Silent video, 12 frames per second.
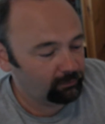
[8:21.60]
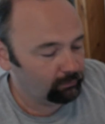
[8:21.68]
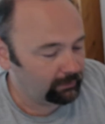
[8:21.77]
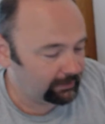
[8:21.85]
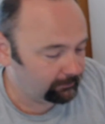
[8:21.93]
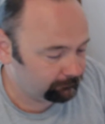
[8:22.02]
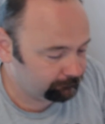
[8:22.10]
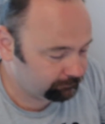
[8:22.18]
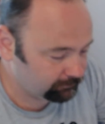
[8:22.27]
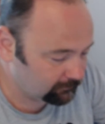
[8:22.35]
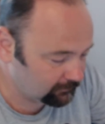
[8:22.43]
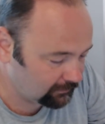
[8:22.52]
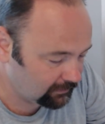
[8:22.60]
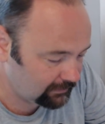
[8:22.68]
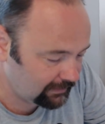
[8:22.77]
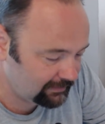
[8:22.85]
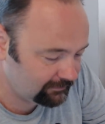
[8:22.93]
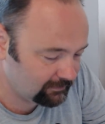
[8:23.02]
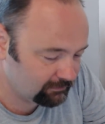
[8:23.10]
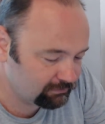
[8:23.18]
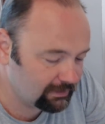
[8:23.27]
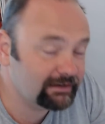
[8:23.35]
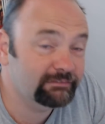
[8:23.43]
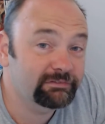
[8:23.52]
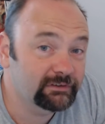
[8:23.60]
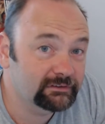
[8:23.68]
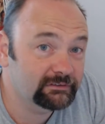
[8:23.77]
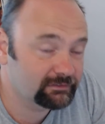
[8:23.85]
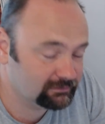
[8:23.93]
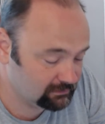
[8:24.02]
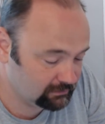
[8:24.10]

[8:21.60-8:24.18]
wow. And in the relevant,